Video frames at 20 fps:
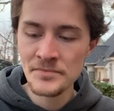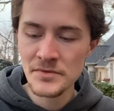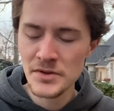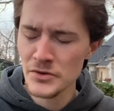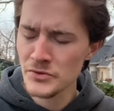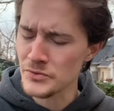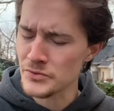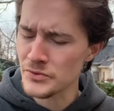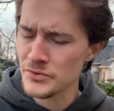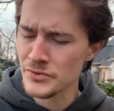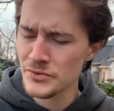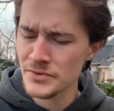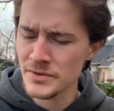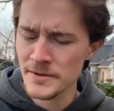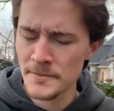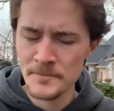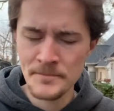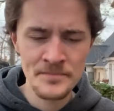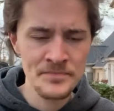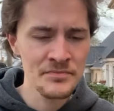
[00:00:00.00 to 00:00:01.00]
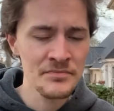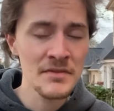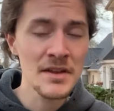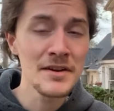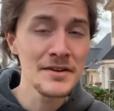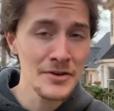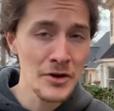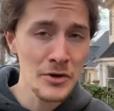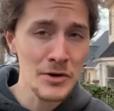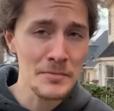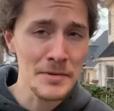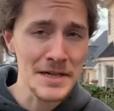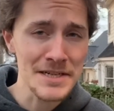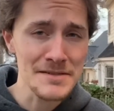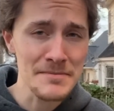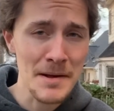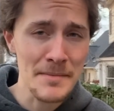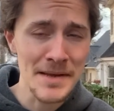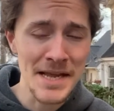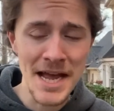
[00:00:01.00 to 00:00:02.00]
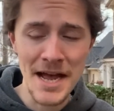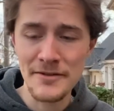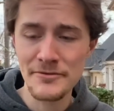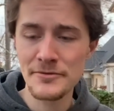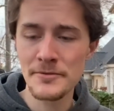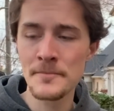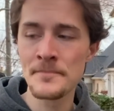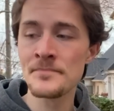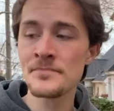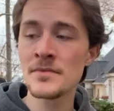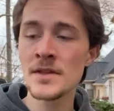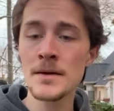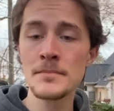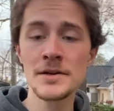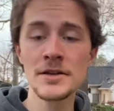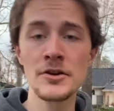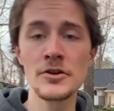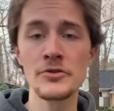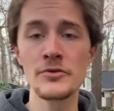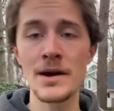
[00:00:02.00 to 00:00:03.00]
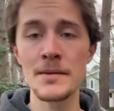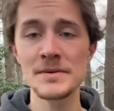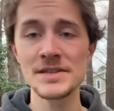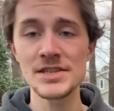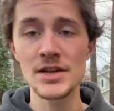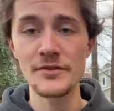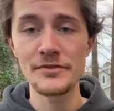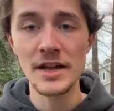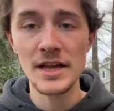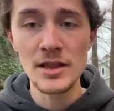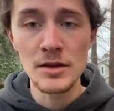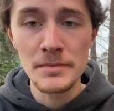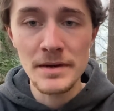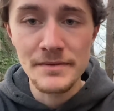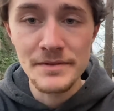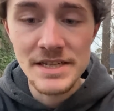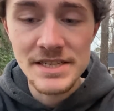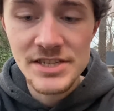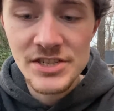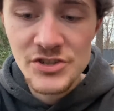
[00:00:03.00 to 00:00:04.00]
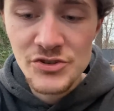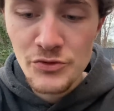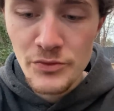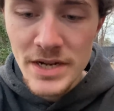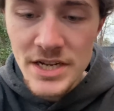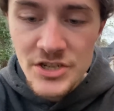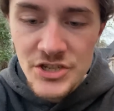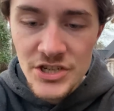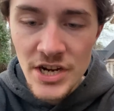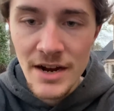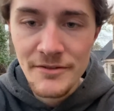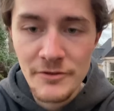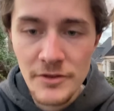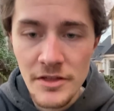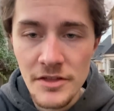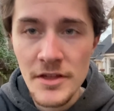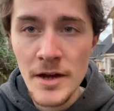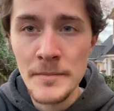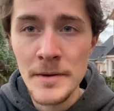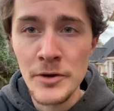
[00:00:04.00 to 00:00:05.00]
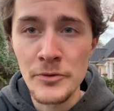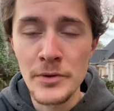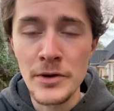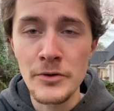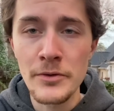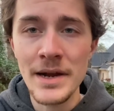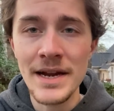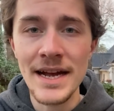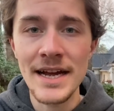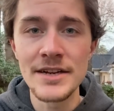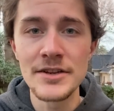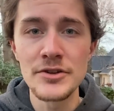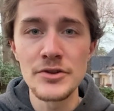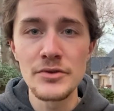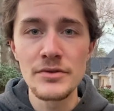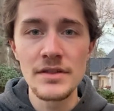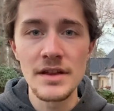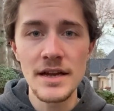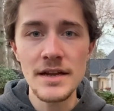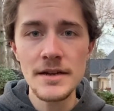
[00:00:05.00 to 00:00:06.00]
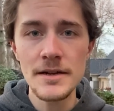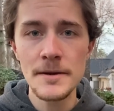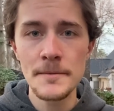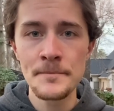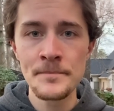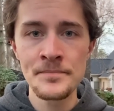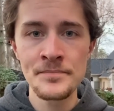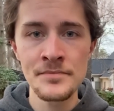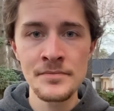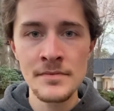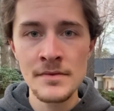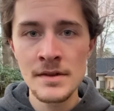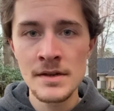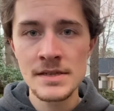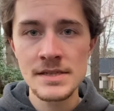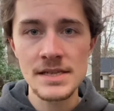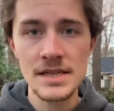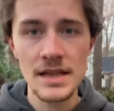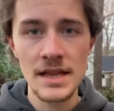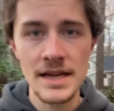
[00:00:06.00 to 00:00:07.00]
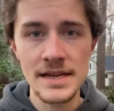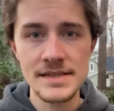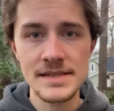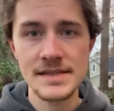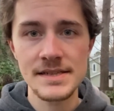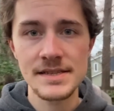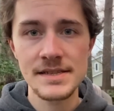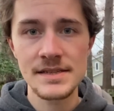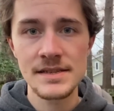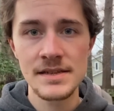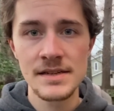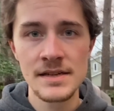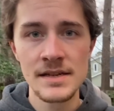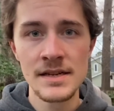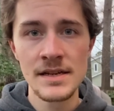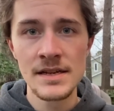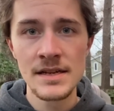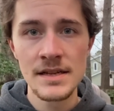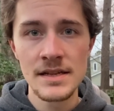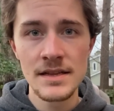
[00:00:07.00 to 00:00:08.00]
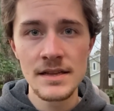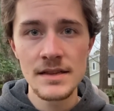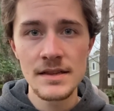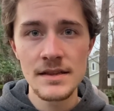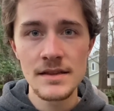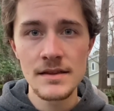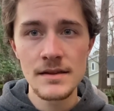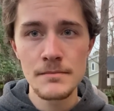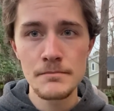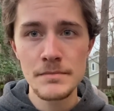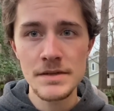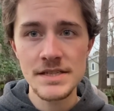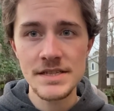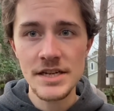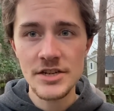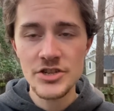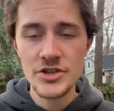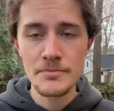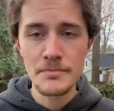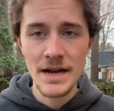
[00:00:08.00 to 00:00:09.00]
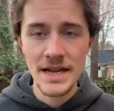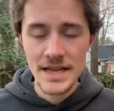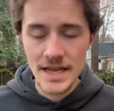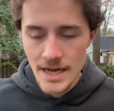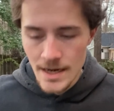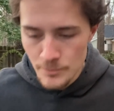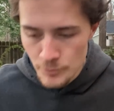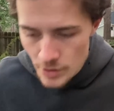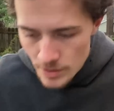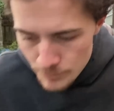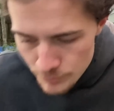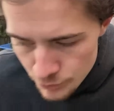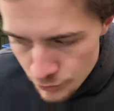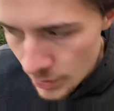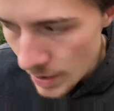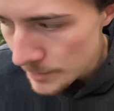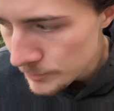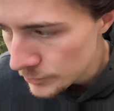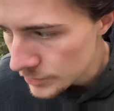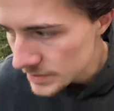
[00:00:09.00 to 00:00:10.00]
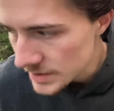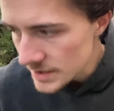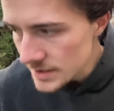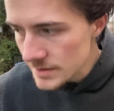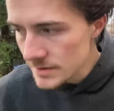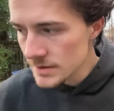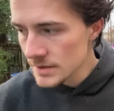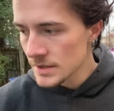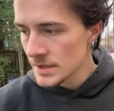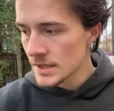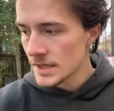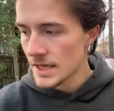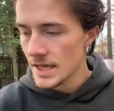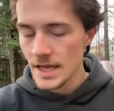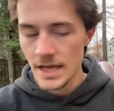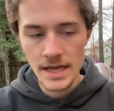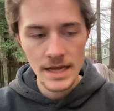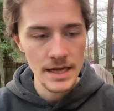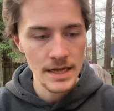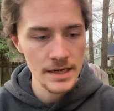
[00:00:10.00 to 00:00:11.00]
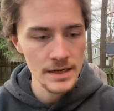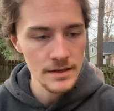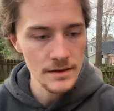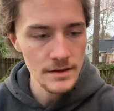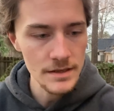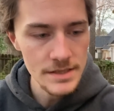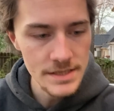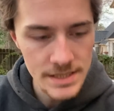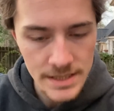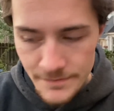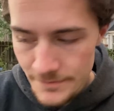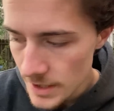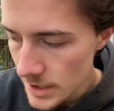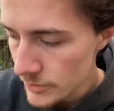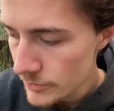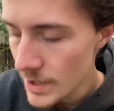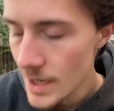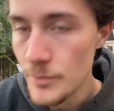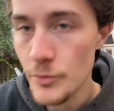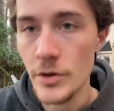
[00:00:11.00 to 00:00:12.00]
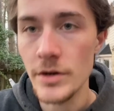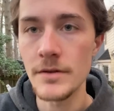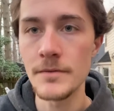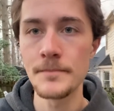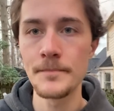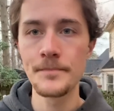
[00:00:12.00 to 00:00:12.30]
Ooh, no complaints on my behalf. I'm gonna go and grab myself a little bit of a screenshot for the thumbnail real quick, I do think. So let's position my camera properly, and let's see if I can grab one.